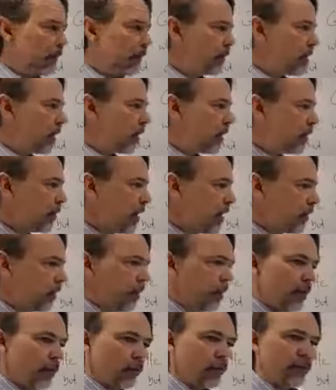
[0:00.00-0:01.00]
He's talking
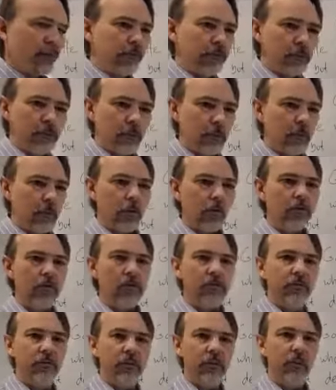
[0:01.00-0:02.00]
about
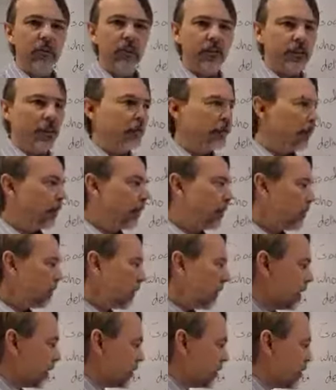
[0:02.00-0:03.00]
clothes and food, etc.
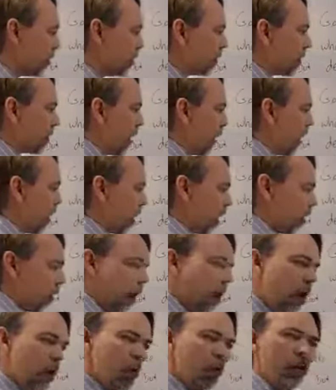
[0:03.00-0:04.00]
So
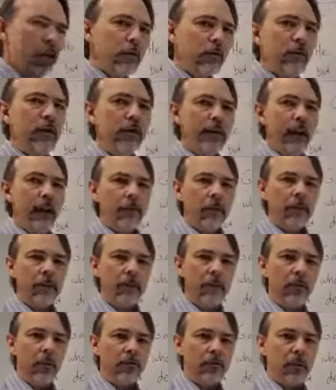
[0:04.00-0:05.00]
all we really have to
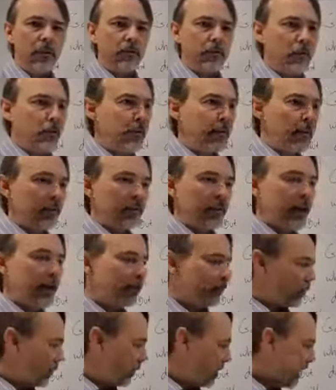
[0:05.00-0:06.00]
concern ourselves with, because
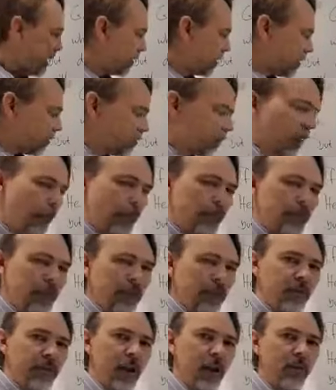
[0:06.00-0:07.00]
Jesus
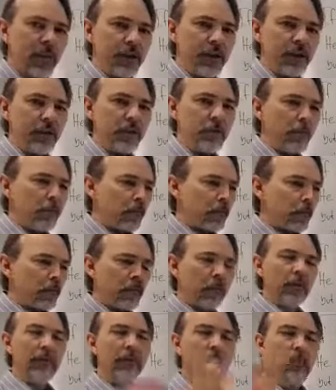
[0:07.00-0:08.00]
represents salvation
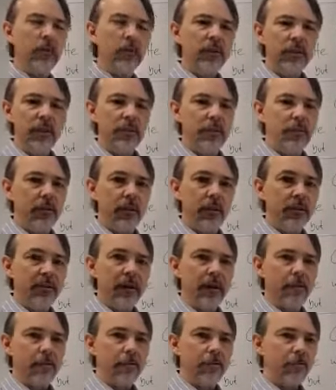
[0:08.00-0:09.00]
to the fullest
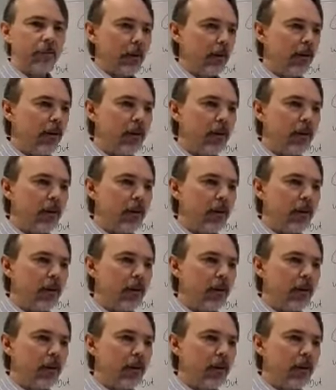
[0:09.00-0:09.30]
extent.